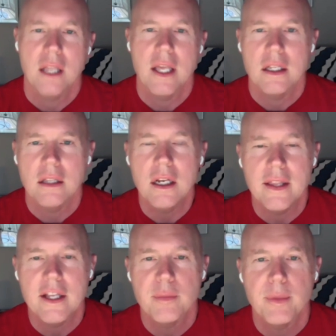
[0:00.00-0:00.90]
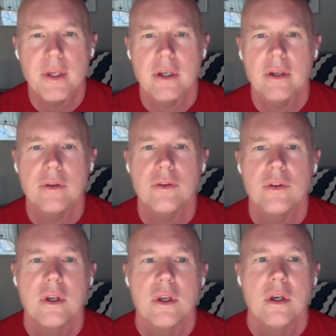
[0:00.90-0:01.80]
And a lot of that's
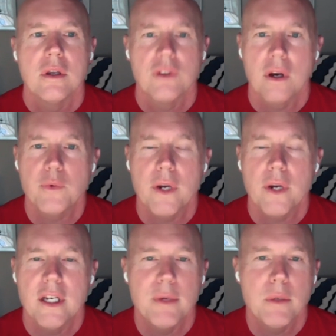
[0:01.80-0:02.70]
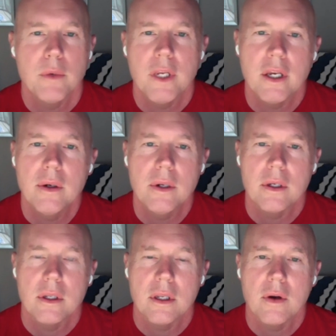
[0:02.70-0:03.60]
because software had to be
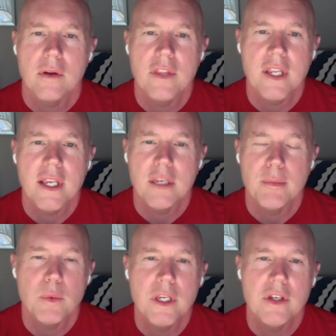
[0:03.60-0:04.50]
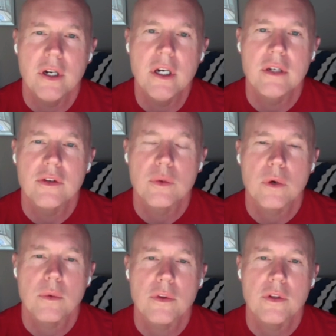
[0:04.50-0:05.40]
recoded. Everything had to be redone to
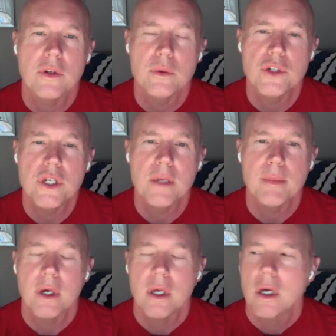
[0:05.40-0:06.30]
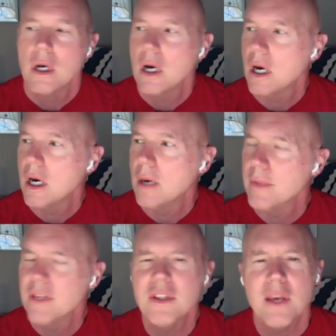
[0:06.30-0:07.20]
work with the new chip.
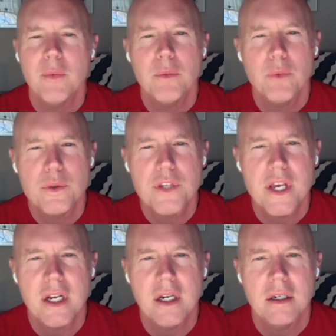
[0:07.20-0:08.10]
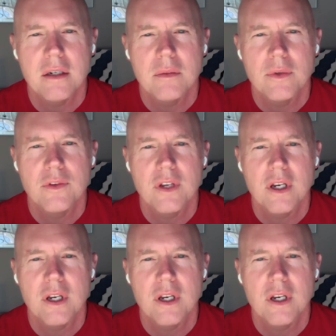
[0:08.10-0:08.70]
Isn't that when Rosetta was